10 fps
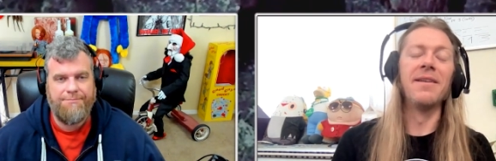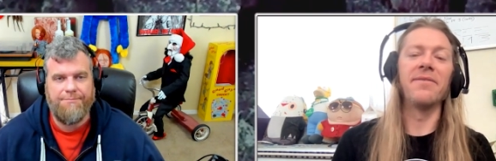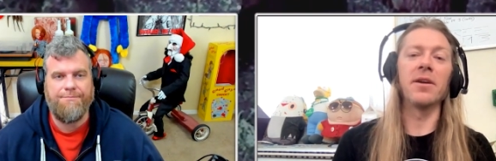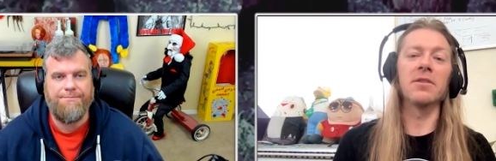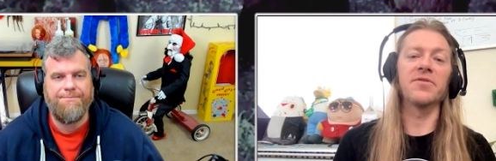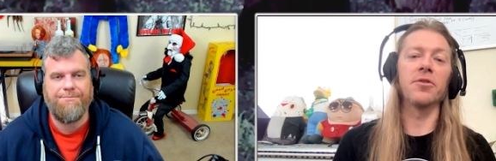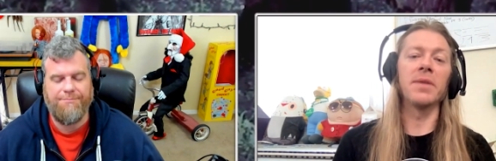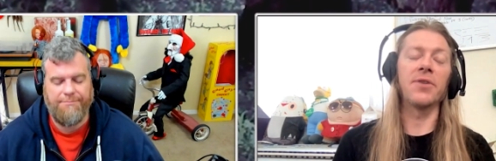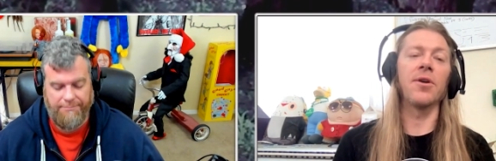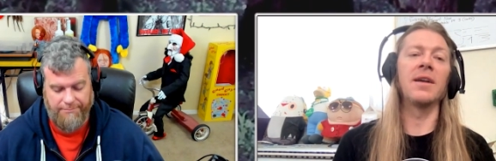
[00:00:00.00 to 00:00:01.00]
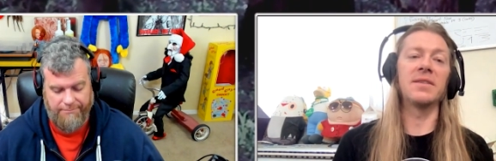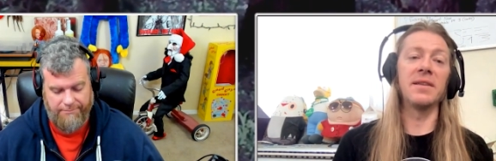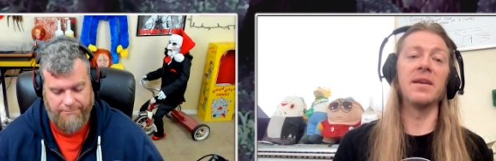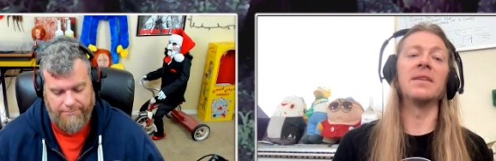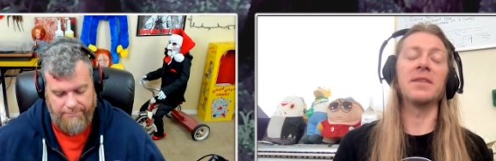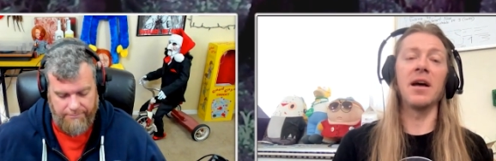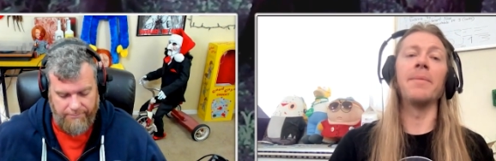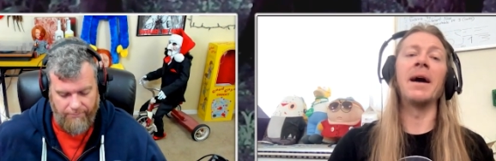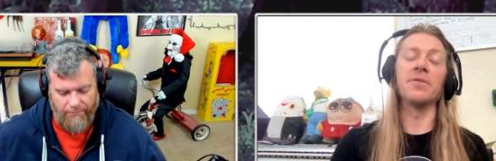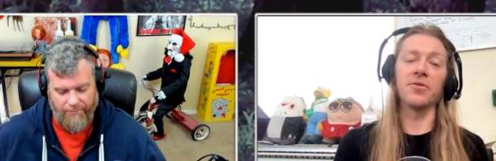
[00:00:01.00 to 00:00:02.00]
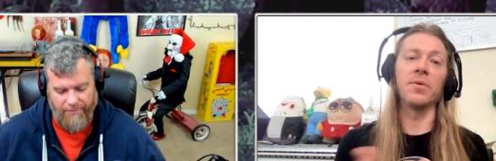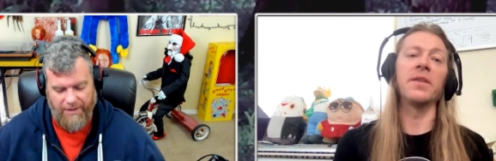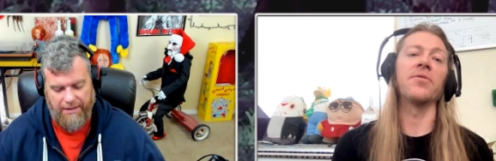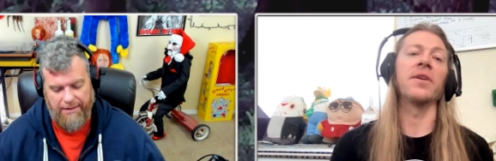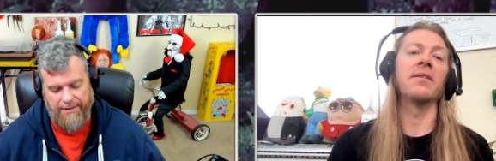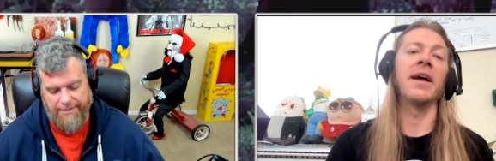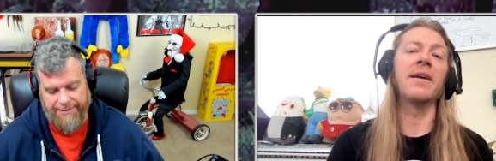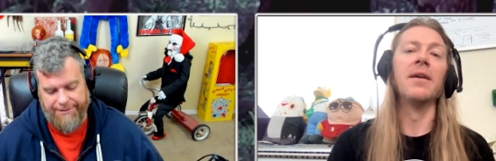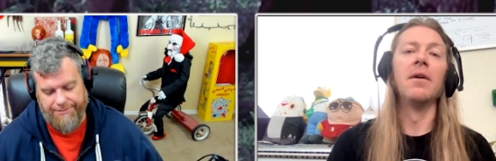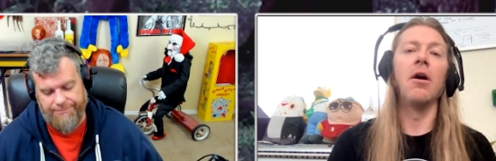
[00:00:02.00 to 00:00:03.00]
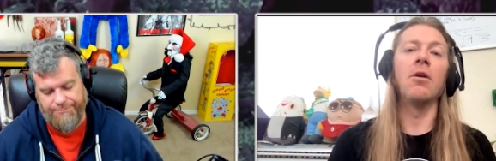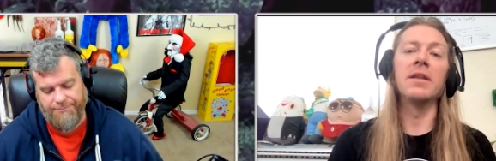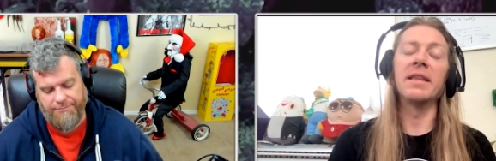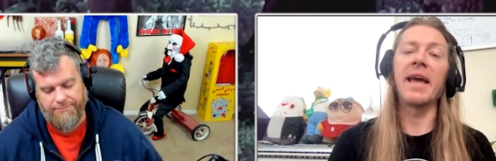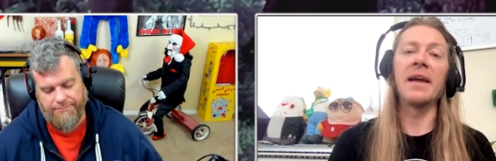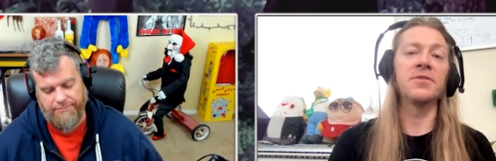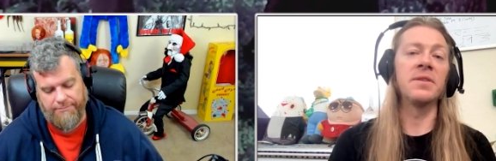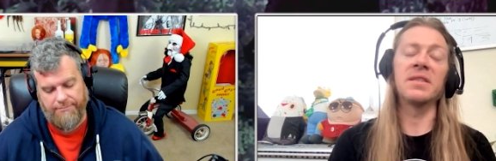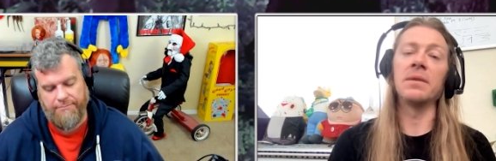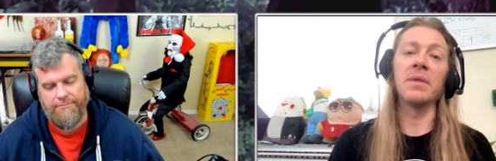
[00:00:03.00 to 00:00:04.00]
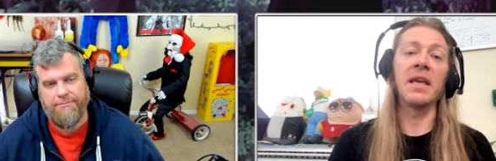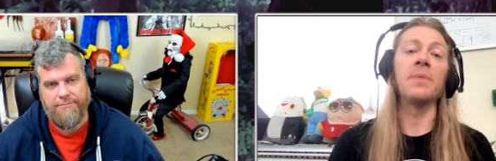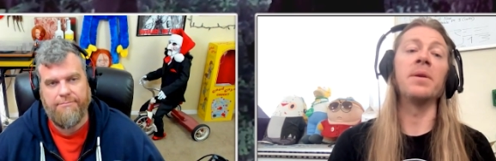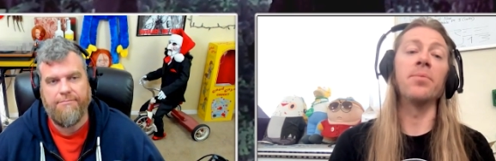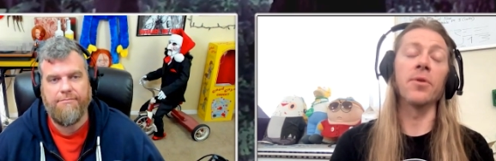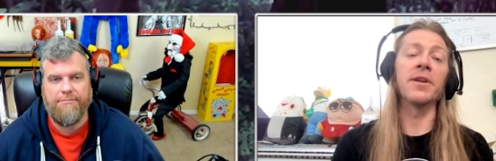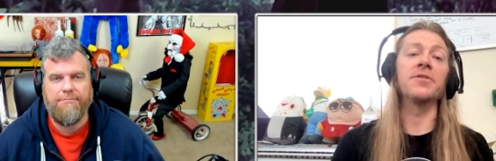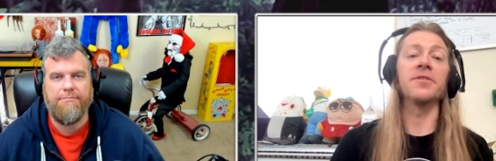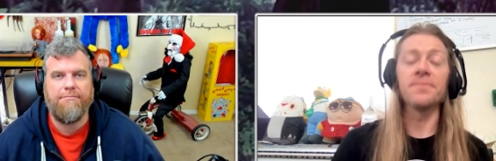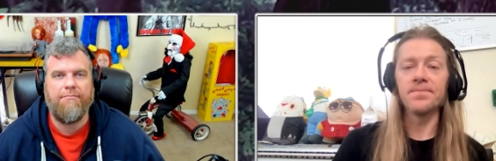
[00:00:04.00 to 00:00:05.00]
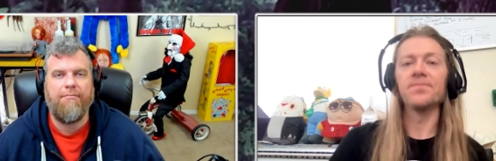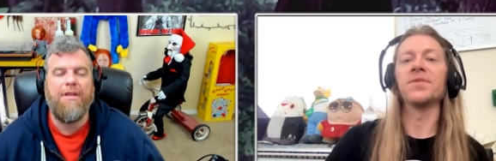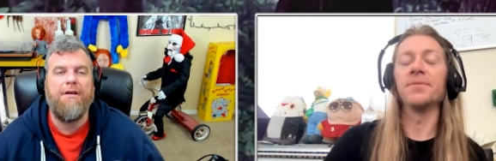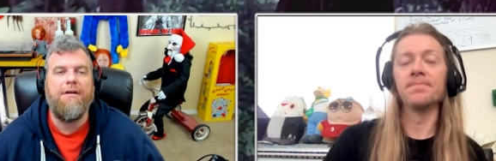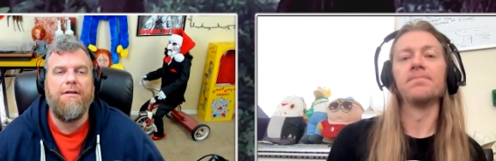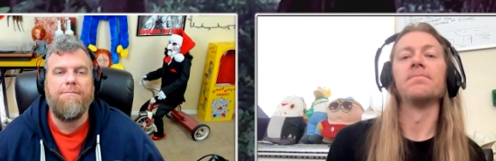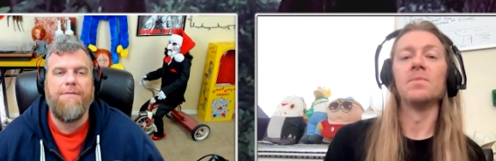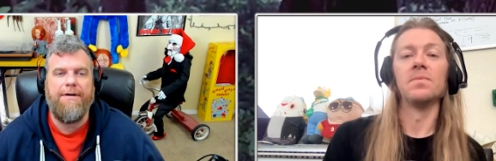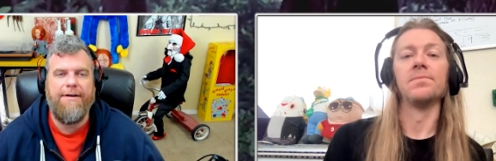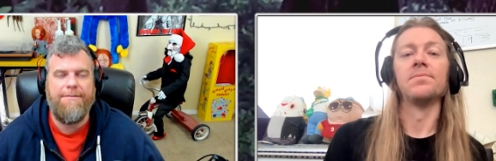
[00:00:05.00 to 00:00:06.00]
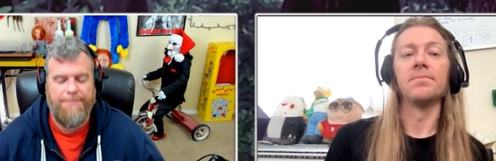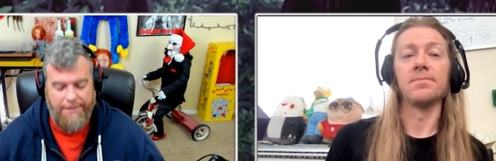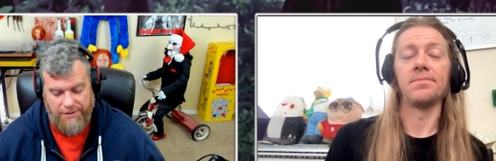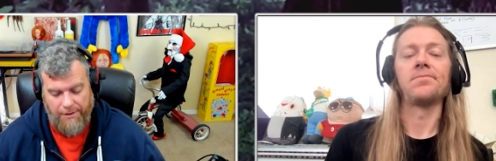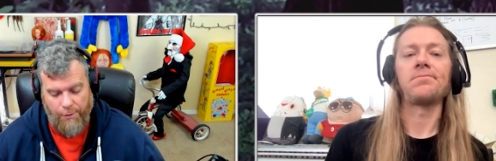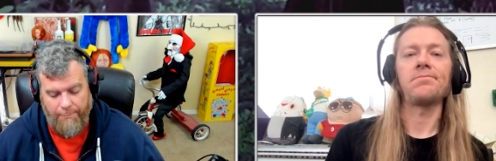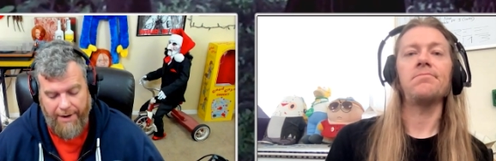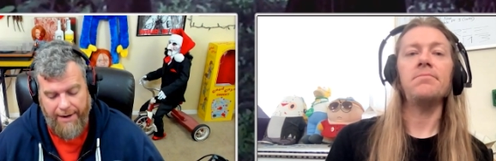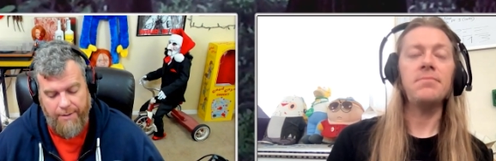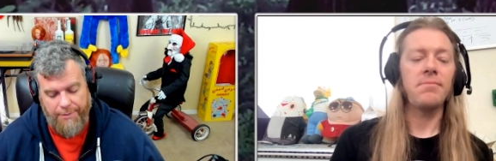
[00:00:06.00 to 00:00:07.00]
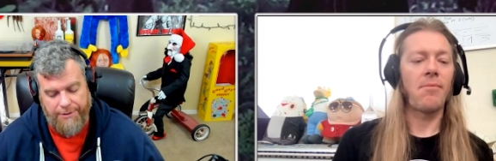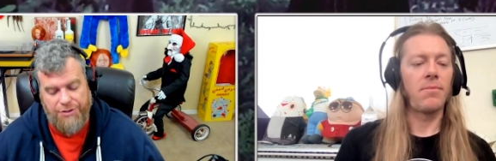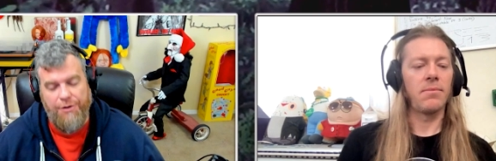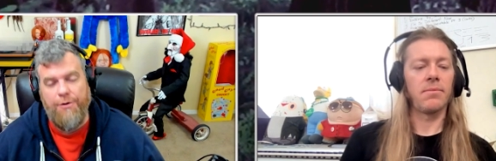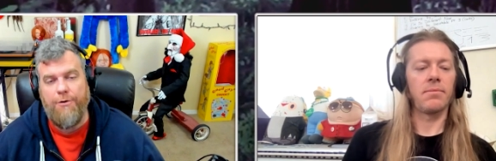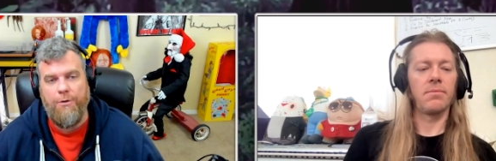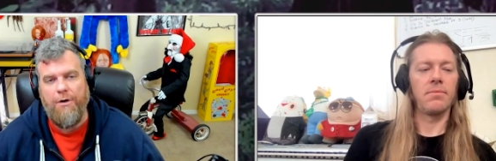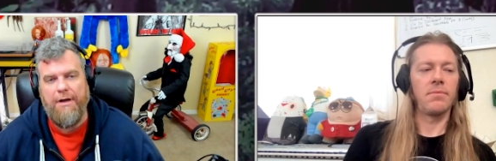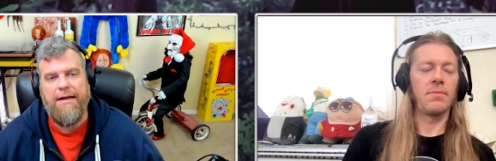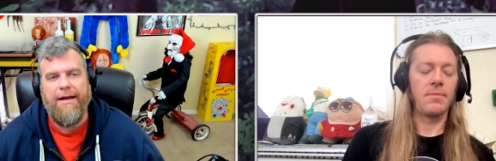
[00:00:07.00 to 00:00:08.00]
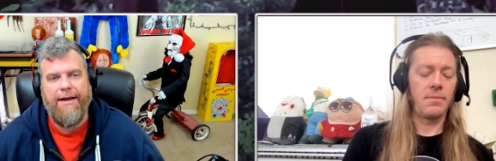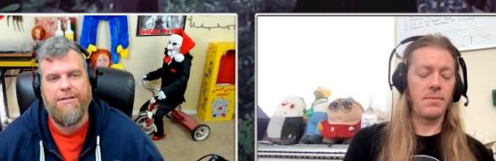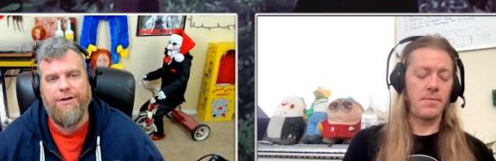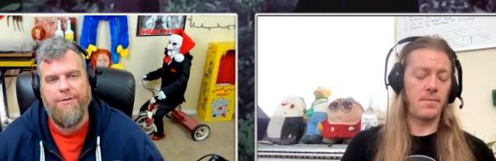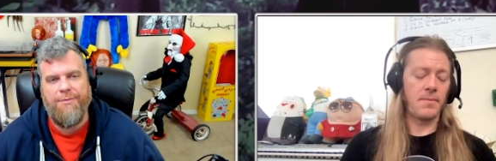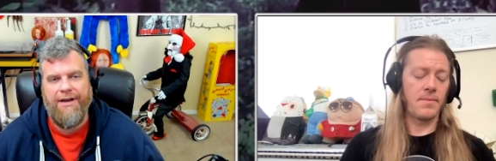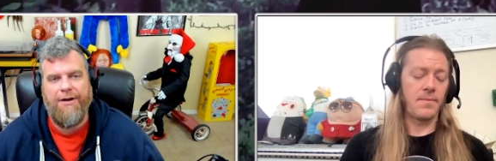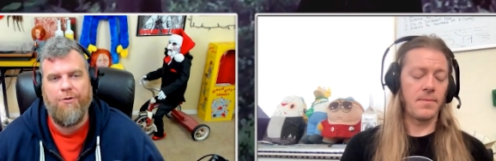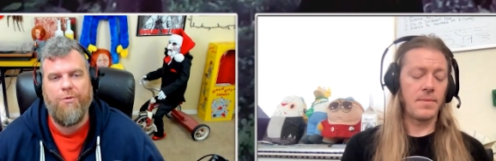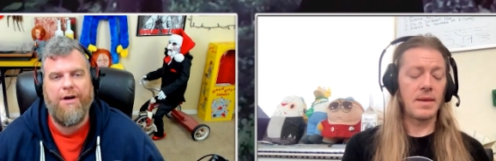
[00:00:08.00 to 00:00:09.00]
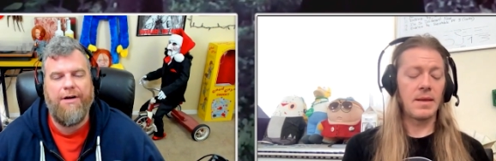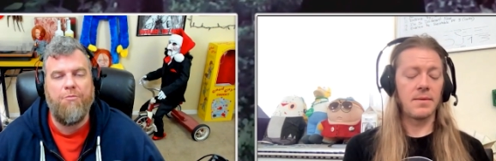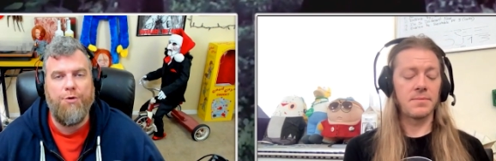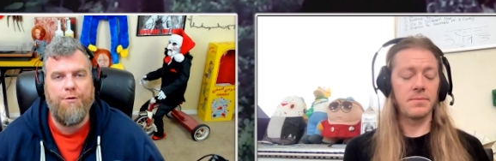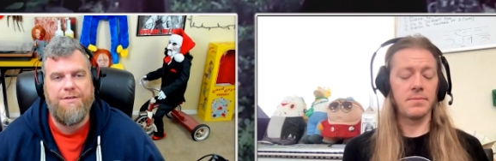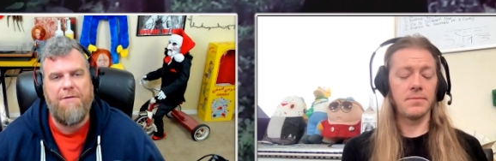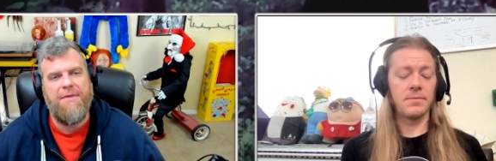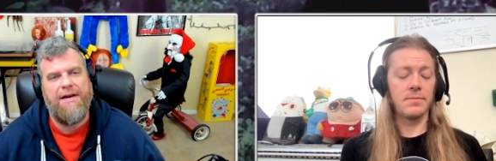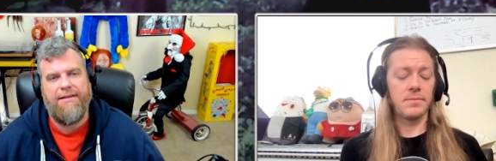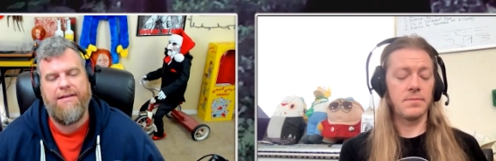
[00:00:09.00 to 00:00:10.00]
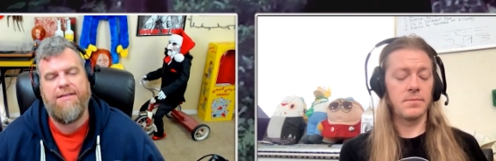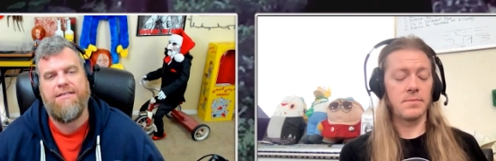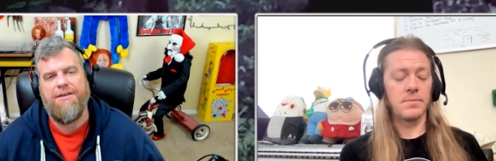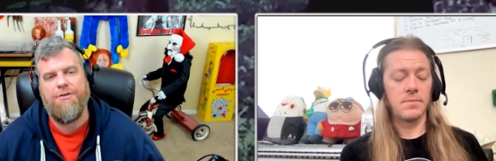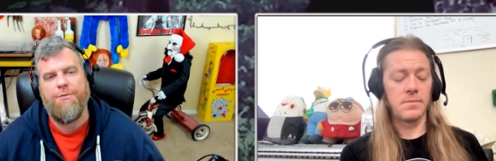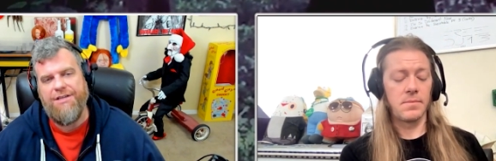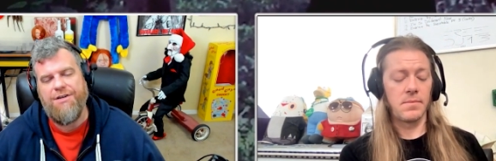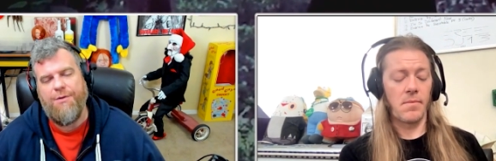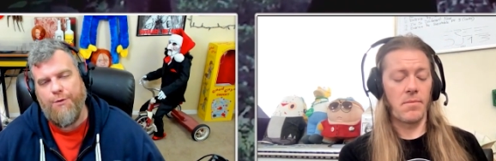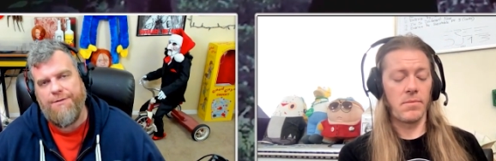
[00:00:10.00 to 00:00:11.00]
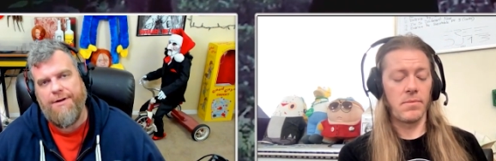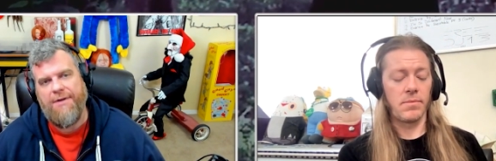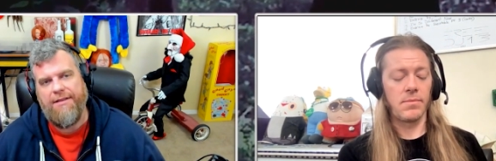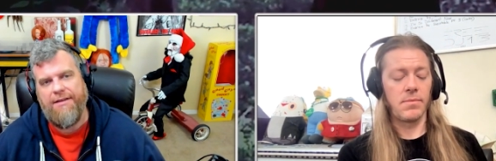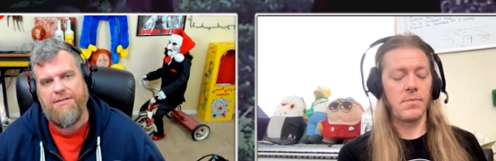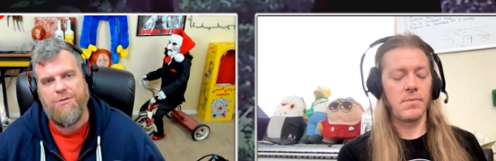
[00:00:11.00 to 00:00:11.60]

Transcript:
Speaker 1: Fingers firmly crossed it does come out in twenty-three, like all indications seem to keep you pointing to. So
Speaker 2: fair enough. So my number two is going to be what moved up my list, and the reason it moved up my list